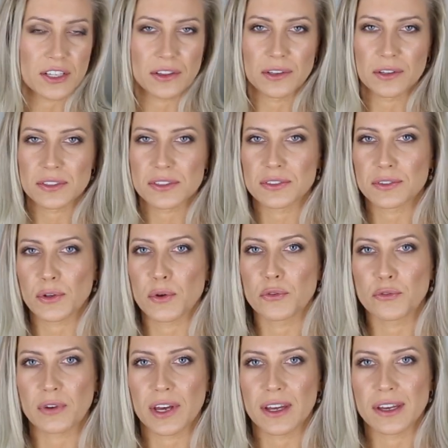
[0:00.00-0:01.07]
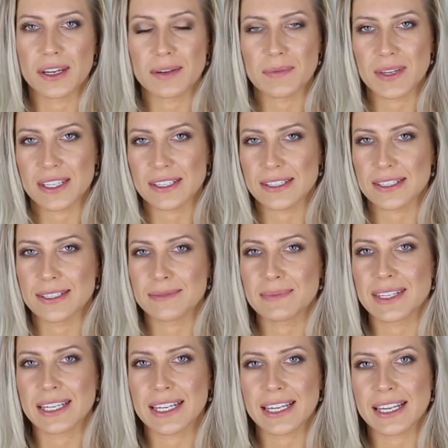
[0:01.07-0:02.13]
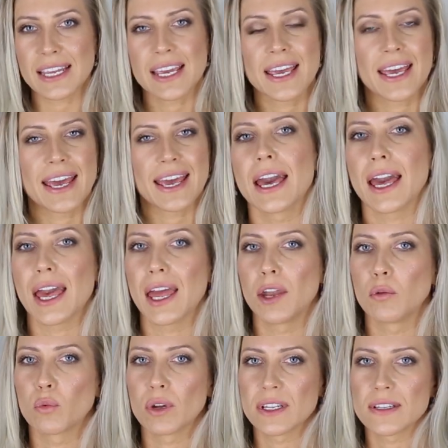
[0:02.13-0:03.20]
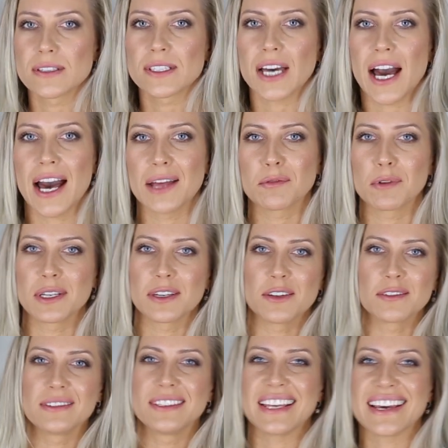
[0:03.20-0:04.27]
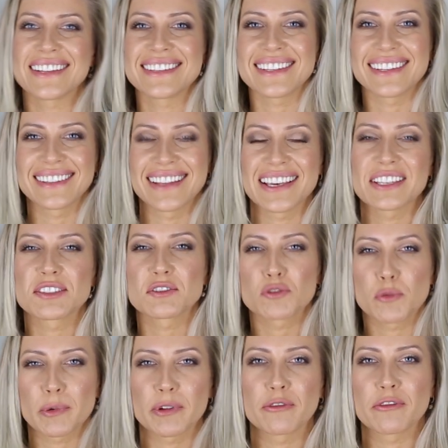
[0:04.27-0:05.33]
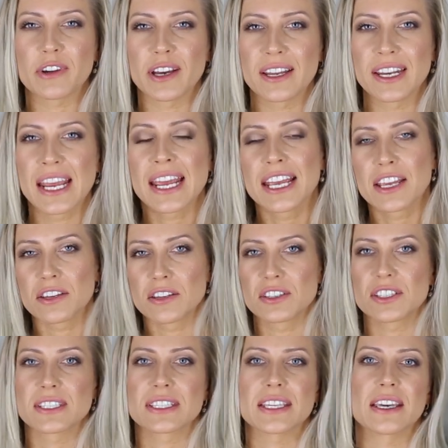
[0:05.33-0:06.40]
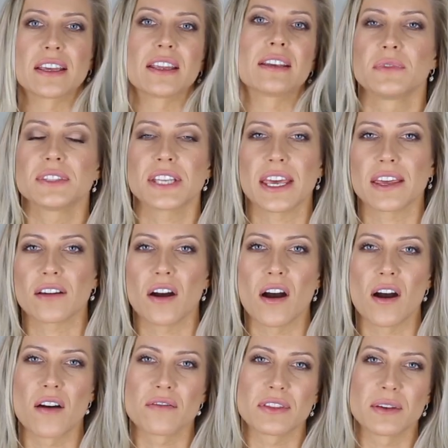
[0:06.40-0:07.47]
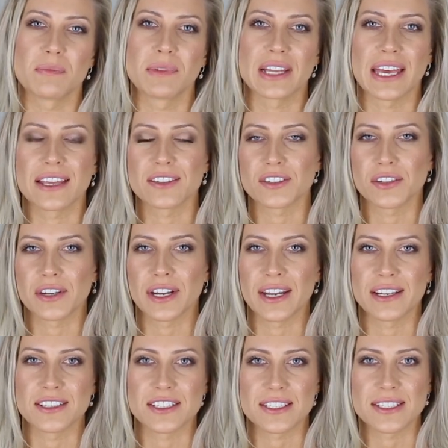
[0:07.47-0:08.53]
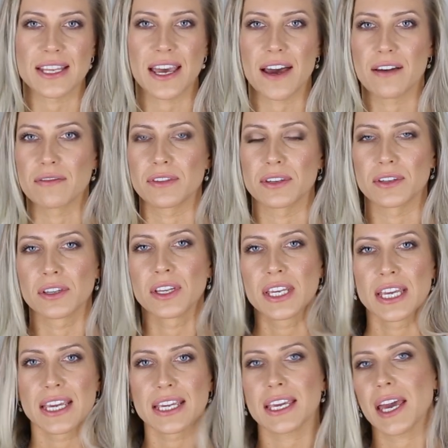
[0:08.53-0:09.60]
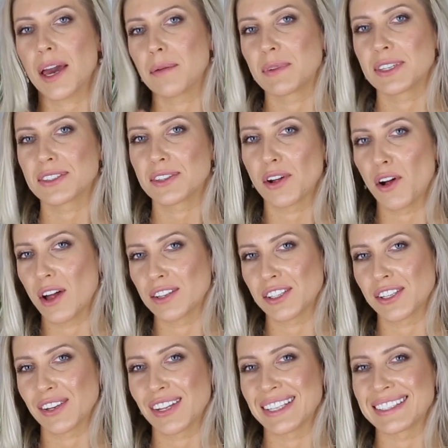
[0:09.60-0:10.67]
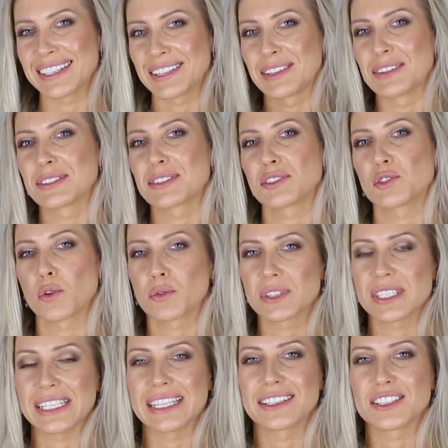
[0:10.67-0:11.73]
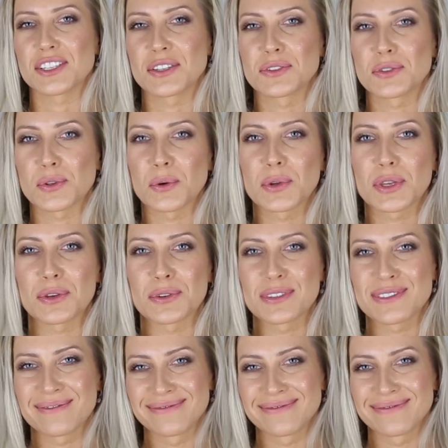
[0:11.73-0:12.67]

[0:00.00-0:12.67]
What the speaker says: It looks so fun because it's mini, and when it's hot, when you're dancing, like super fun, you just can take off the blazer and just have the camisole underneath. It looks so stylish and so cute.